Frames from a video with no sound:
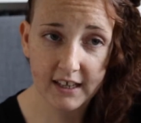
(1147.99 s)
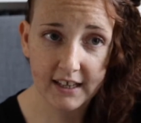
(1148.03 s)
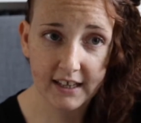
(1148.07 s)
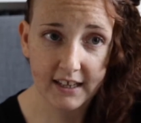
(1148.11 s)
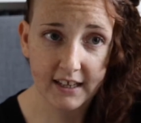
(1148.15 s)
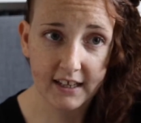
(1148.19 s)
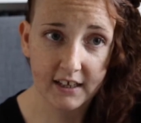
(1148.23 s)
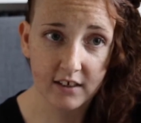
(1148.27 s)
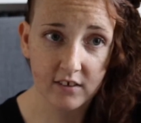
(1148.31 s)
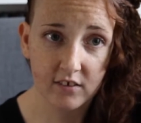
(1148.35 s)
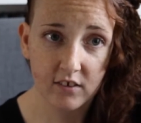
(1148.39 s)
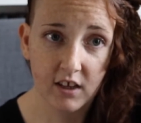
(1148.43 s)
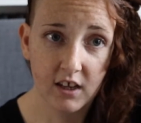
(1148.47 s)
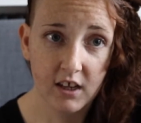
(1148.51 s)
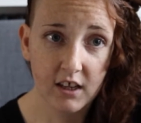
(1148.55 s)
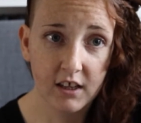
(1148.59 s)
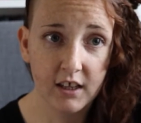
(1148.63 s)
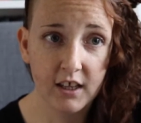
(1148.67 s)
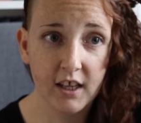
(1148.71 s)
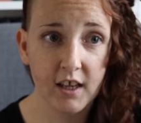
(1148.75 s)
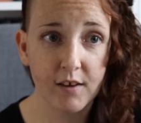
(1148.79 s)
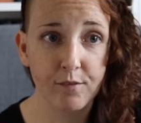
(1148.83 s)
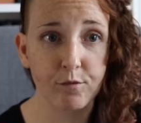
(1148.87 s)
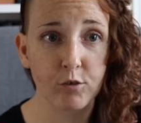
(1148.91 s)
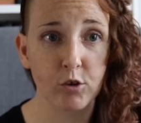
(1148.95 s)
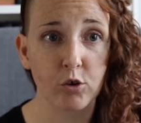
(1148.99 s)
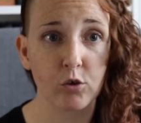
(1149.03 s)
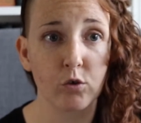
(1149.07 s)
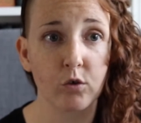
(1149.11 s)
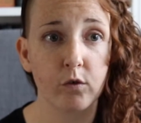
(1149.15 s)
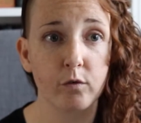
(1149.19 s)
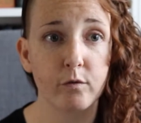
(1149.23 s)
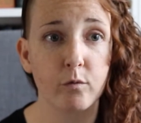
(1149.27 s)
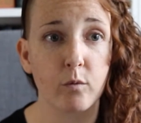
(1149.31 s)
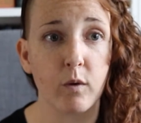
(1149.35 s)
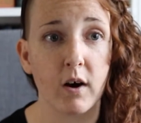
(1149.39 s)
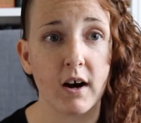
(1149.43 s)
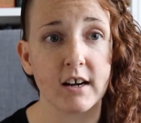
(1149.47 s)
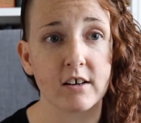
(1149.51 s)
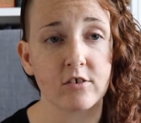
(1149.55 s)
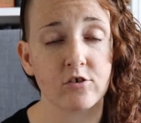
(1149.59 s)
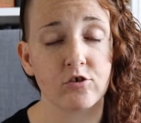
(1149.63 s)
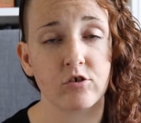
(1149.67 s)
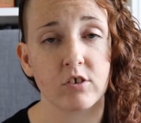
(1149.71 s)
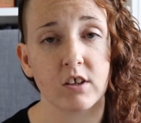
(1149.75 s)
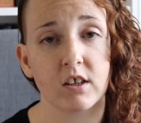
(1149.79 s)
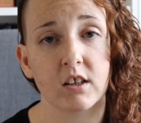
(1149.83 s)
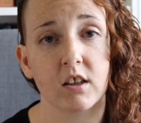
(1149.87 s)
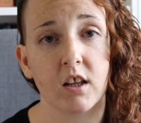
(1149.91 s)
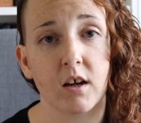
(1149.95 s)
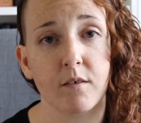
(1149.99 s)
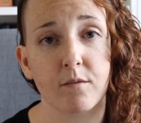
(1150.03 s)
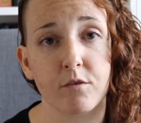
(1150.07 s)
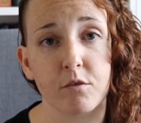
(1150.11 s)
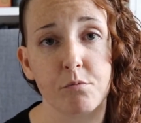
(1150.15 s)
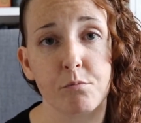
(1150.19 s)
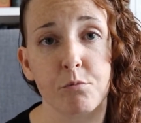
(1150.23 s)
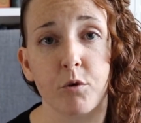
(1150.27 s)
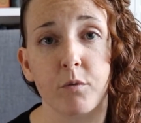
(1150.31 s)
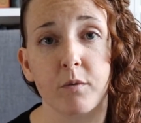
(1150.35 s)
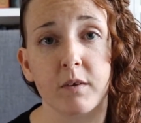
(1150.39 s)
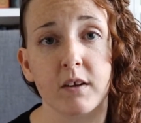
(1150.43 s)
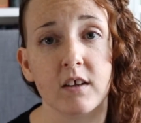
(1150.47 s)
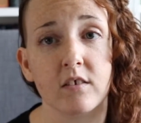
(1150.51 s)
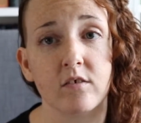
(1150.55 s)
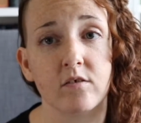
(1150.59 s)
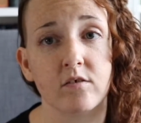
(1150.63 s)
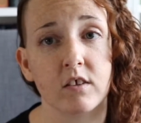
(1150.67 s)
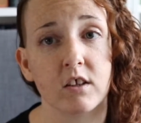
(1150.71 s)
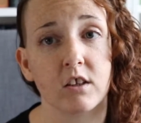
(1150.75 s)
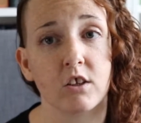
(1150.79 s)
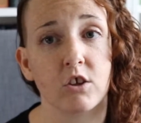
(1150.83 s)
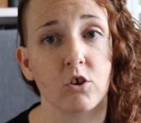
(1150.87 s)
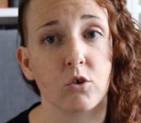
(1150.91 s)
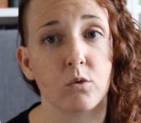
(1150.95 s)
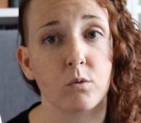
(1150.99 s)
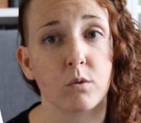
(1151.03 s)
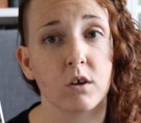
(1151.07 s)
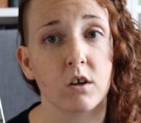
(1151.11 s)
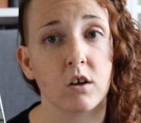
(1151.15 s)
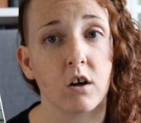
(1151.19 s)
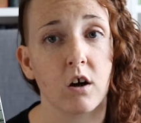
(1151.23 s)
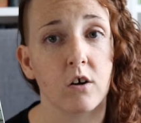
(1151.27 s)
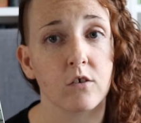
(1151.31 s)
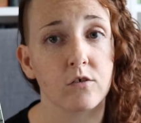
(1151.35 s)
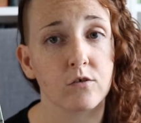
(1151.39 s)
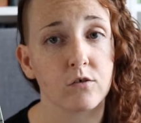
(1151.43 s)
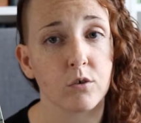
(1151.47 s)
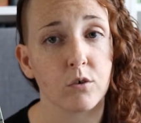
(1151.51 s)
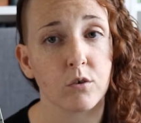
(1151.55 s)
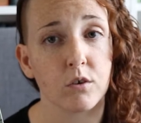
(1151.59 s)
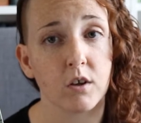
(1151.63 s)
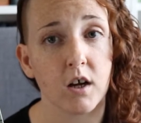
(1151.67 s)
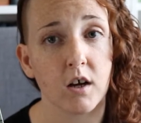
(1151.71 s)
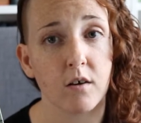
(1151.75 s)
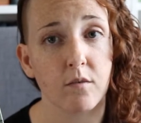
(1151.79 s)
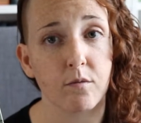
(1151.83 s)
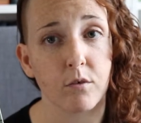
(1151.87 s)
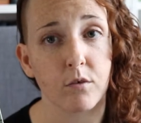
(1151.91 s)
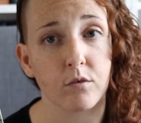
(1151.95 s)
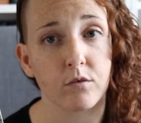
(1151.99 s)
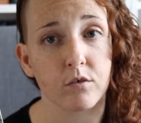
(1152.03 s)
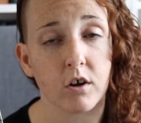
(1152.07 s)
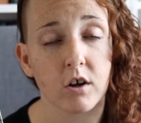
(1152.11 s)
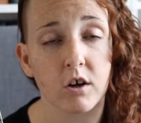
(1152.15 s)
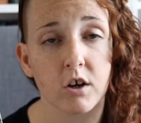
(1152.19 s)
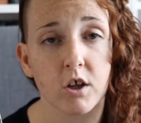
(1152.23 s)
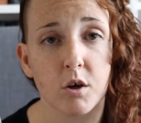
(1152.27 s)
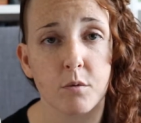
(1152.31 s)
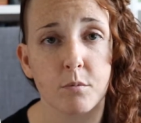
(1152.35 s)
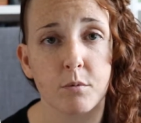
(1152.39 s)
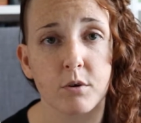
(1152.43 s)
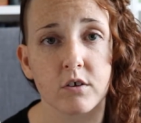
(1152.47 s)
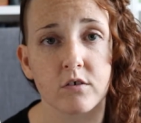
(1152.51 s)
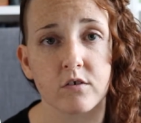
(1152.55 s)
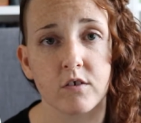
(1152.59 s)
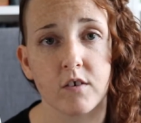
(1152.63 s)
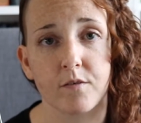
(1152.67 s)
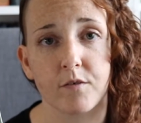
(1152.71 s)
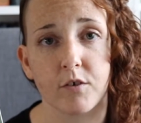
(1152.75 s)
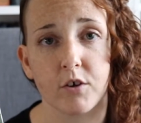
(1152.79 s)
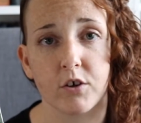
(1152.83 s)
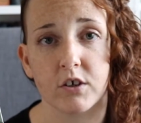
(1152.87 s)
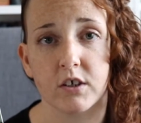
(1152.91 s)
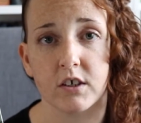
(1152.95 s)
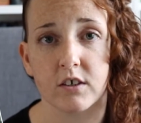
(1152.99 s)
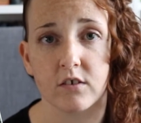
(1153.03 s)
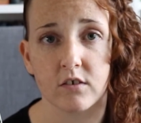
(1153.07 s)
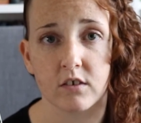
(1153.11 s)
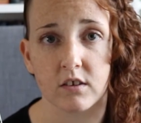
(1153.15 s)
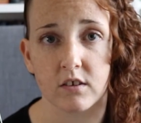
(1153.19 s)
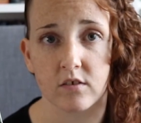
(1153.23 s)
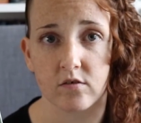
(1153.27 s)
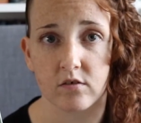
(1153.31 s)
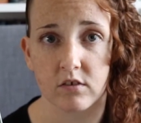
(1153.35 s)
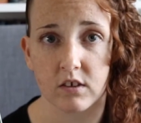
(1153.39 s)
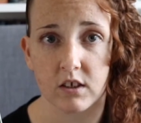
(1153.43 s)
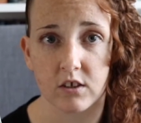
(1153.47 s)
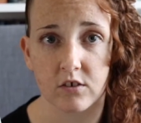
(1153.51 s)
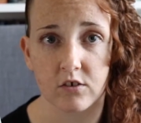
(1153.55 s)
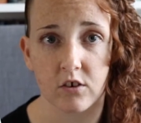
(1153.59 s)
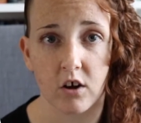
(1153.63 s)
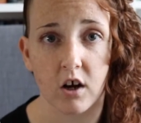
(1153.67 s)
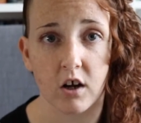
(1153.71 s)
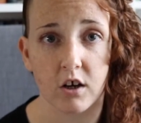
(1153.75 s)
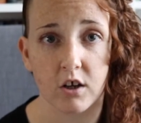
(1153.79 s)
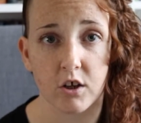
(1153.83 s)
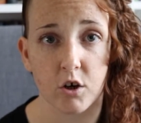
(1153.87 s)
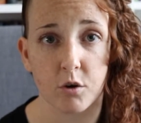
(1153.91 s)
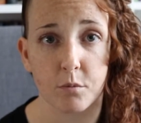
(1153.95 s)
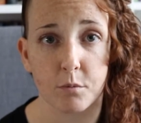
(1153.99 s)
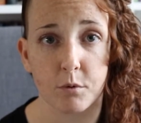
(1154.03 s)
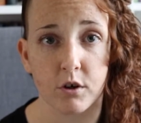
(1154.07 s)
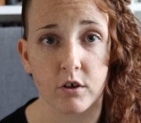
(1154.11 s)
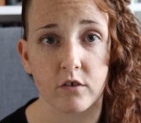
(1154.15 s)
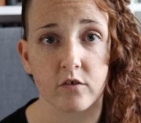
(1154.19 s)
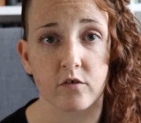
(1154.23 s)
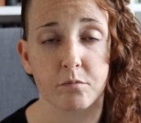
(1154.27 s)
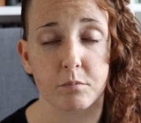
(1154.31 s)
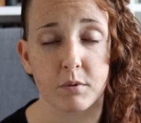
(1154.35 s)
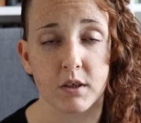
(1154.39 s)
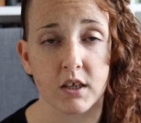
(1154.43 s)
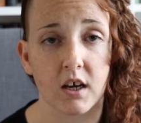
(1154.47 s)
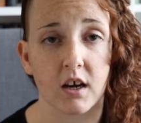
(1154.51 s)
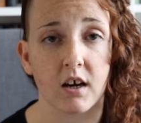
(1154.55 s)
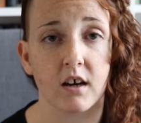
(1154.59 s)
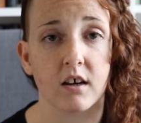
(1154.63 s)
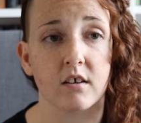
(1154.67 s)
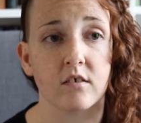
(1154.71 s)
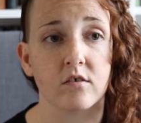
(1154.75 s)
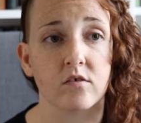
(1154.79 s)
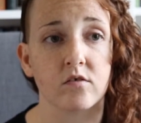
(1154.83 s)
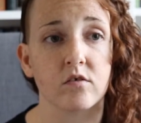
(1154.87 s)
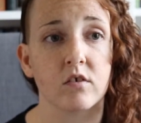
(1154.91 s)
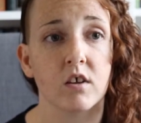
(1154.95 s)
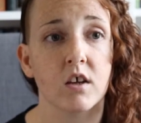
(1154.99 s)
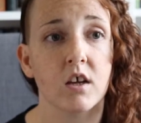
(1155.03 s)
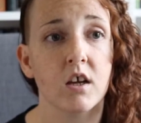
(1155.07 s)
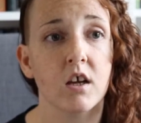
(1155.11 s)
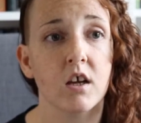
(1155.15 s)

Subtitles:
and if you've watched and loved the movies, then you would also love those audiobooks if you're into listening to audiobooks, because